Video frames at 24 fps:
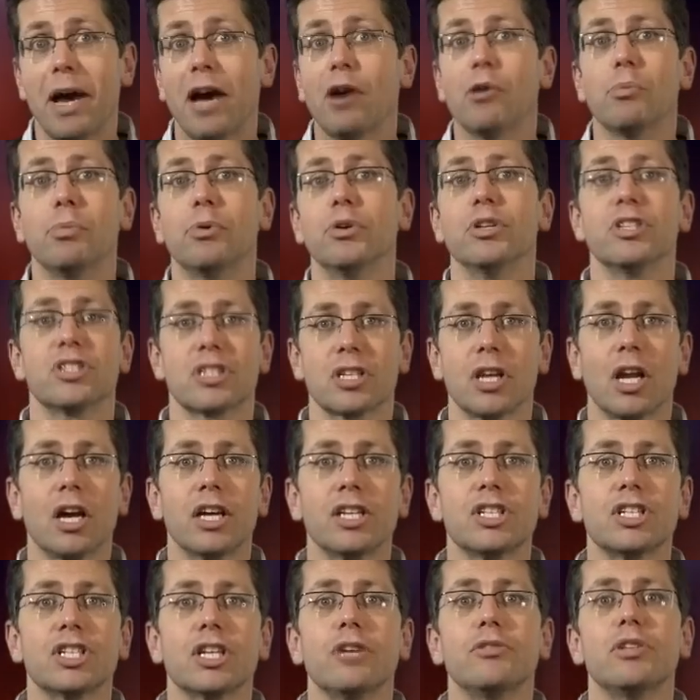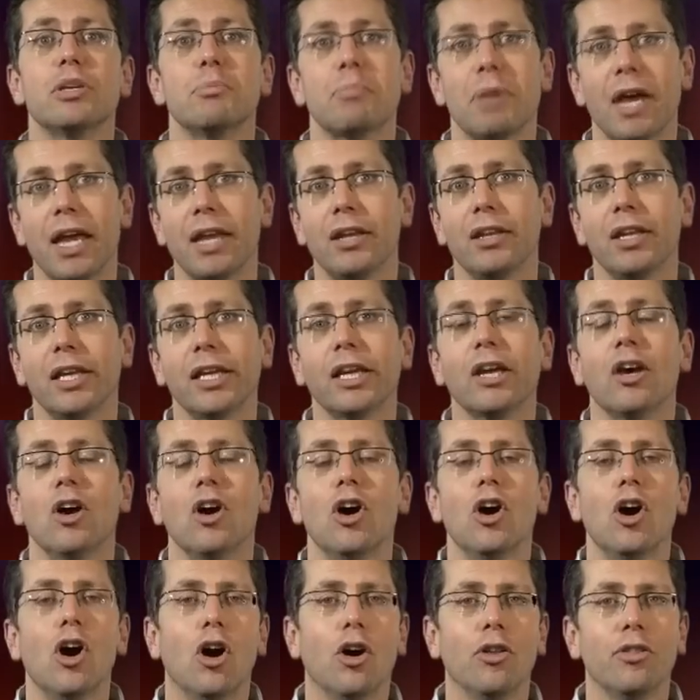PowerPoint slideshow depending
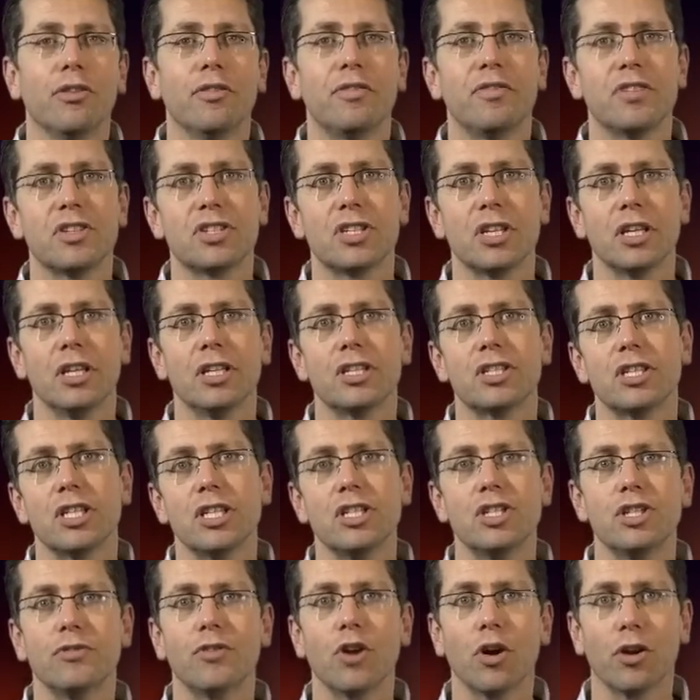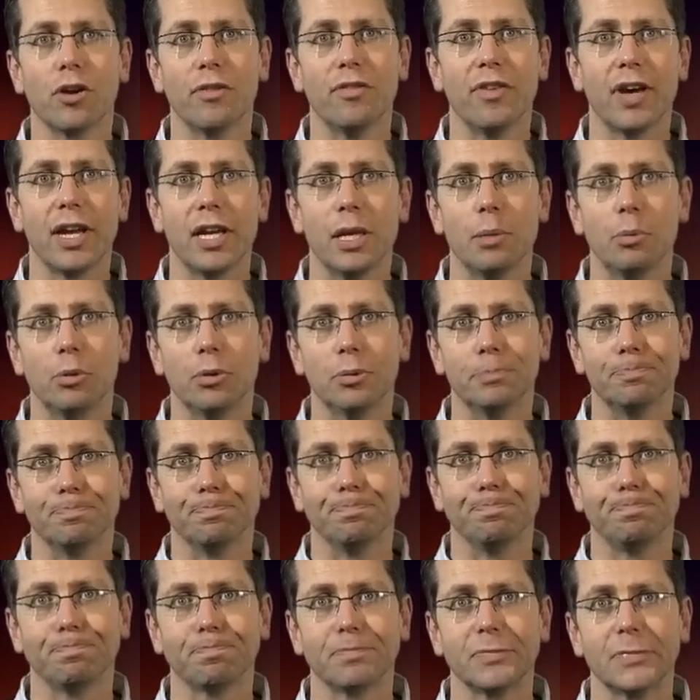on the facilities you've got available.
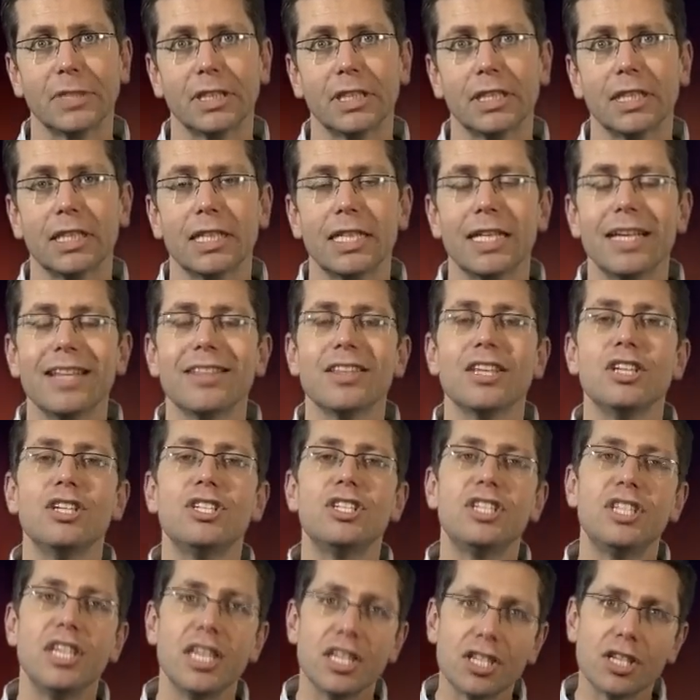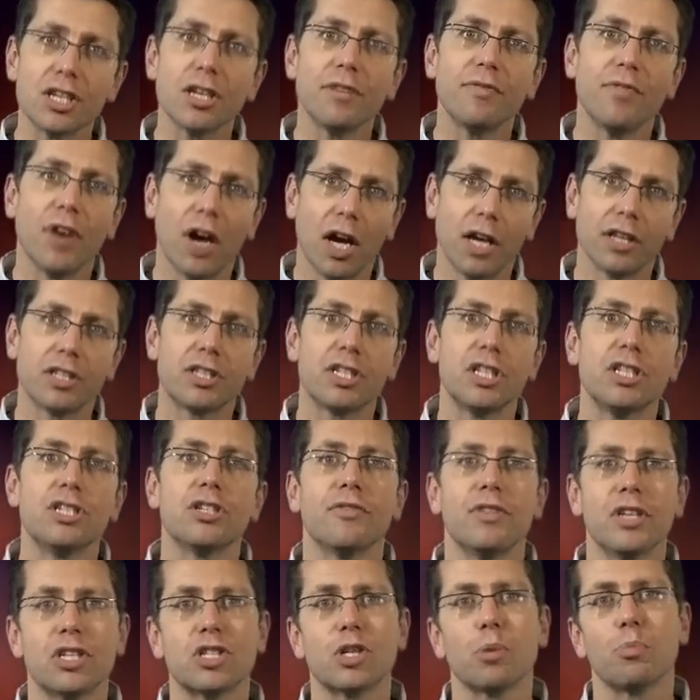The disadvantage
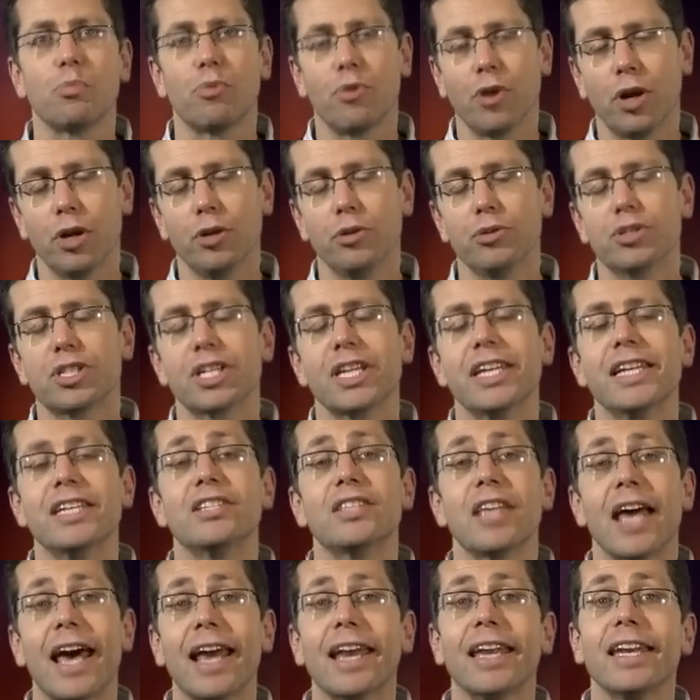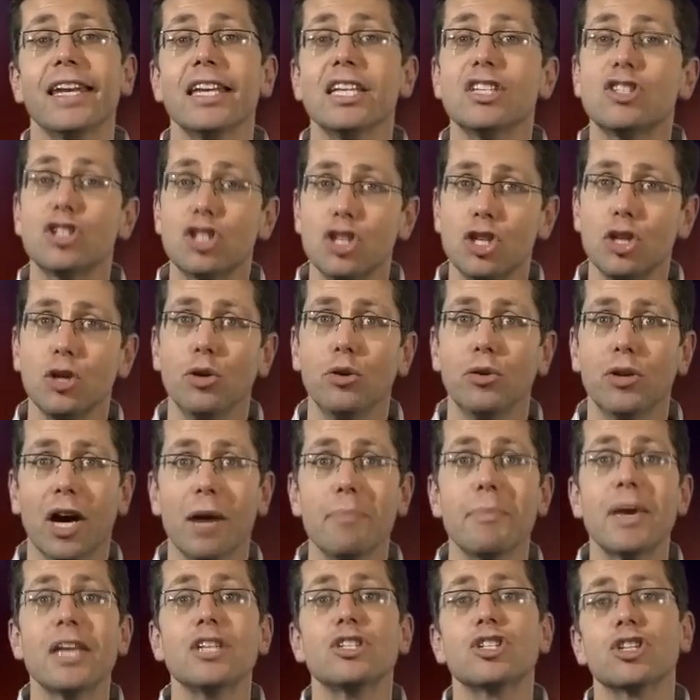of this approach is that it is
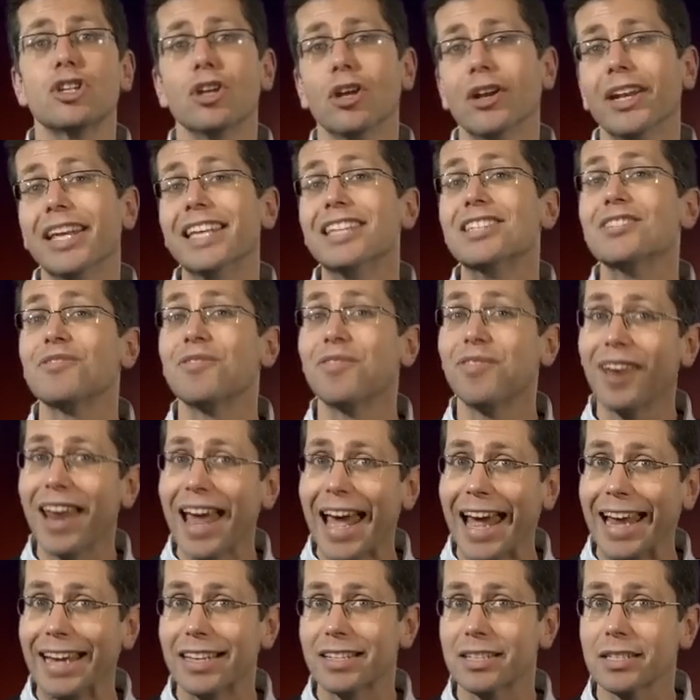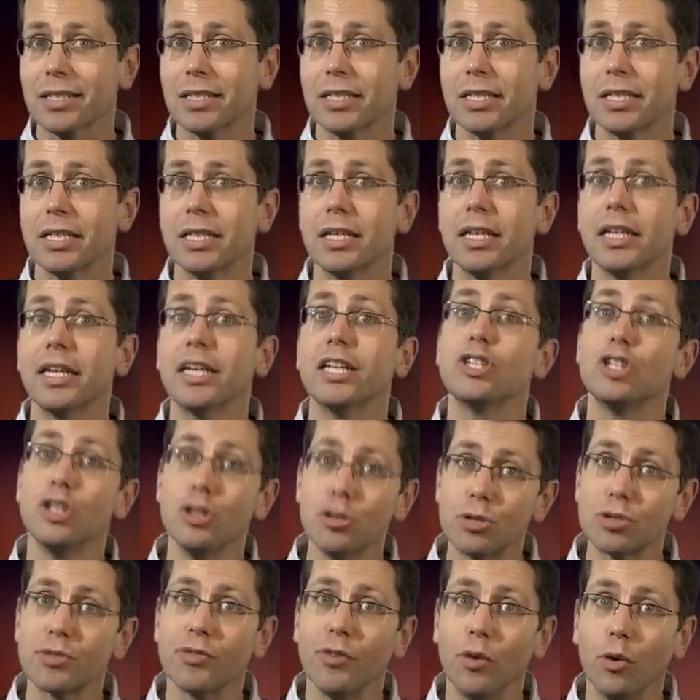two-dimensional, it's flat. It's
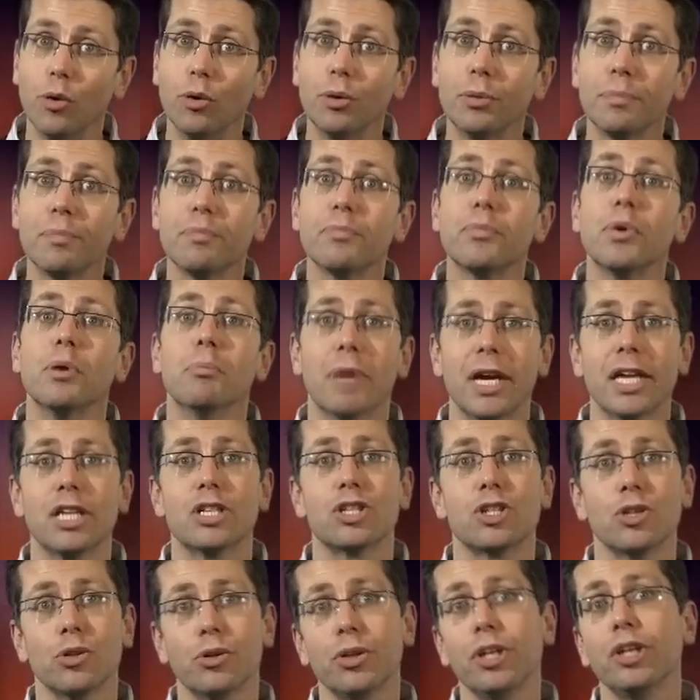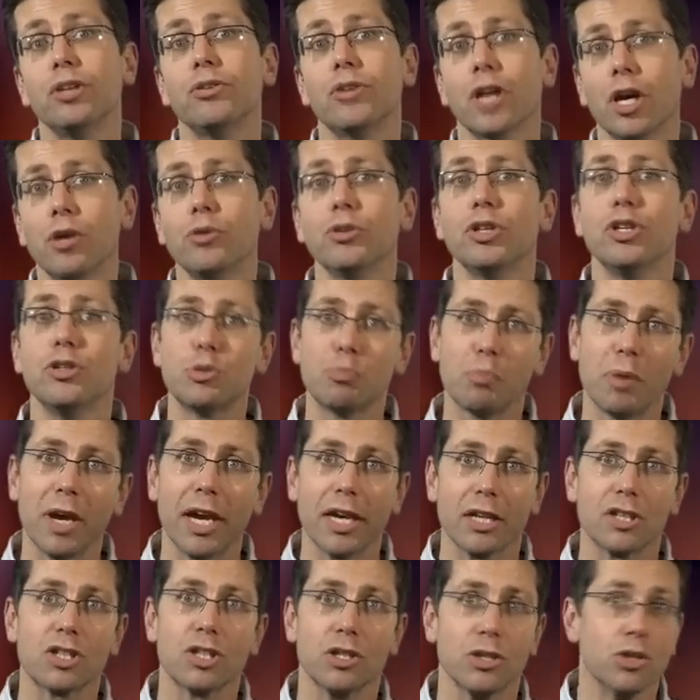useful, but make sure you don't use
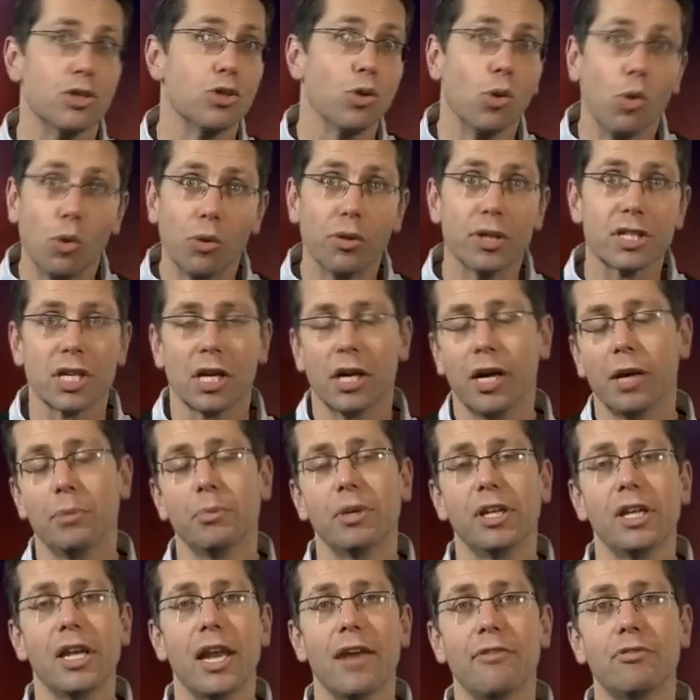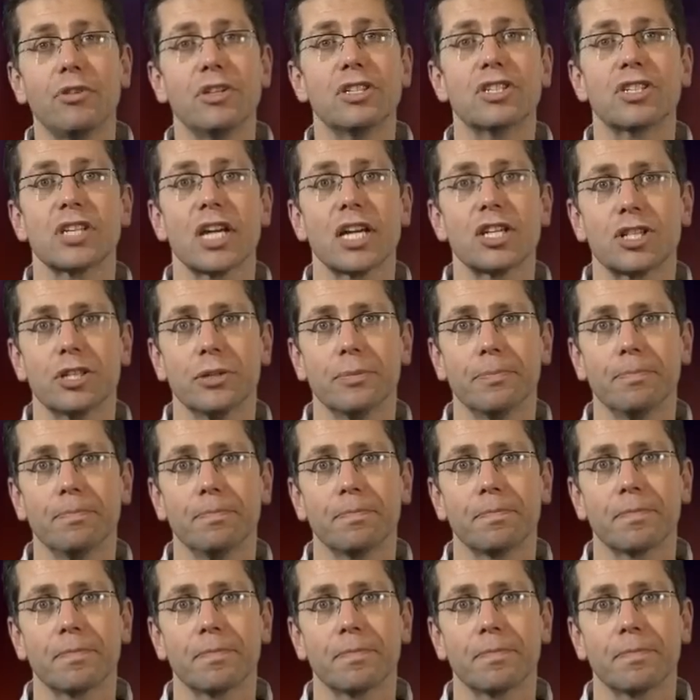pictures all the time and in every session.